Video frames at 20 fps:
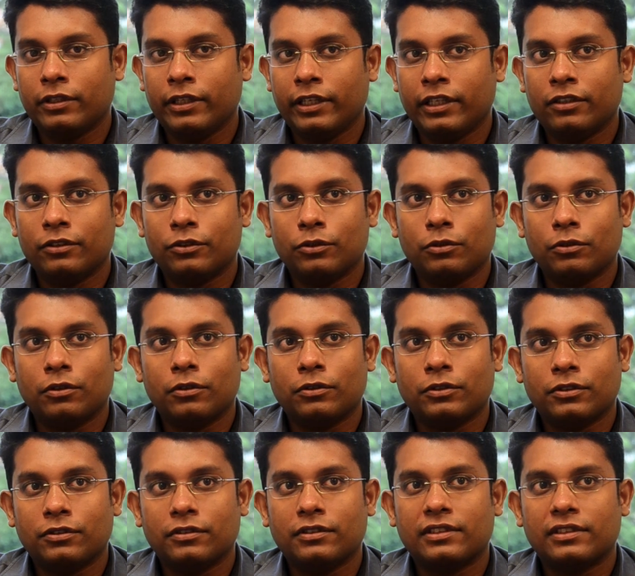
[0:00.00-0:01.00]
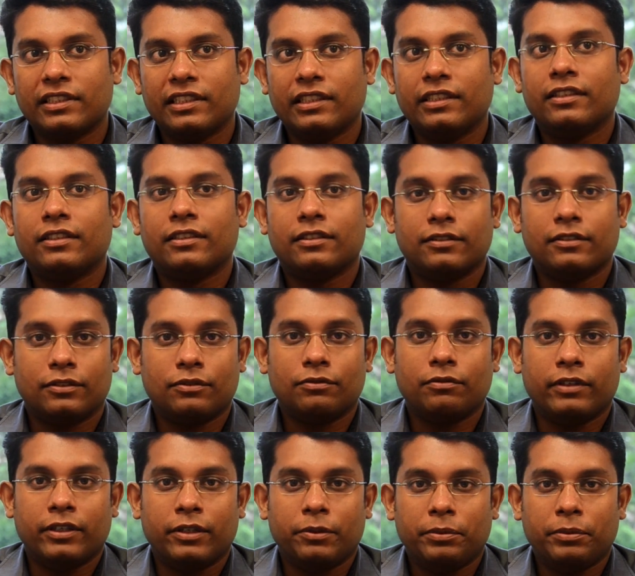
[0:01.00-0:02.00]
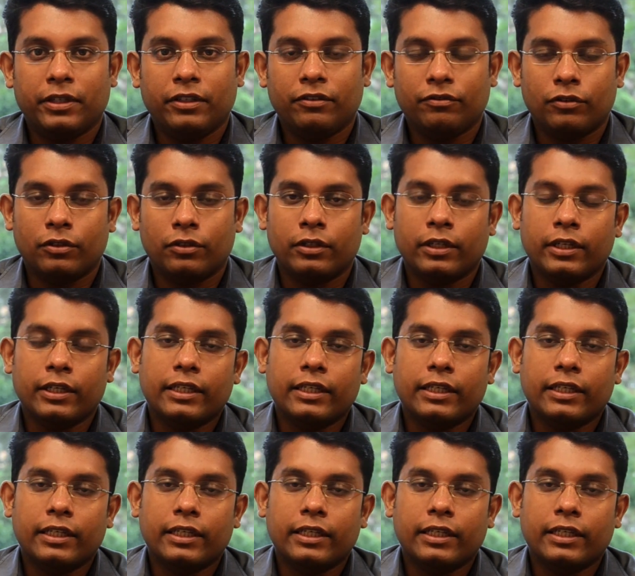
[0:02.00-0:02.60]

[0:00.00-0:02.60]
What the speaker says: nail too close to the skin, and it's very painful.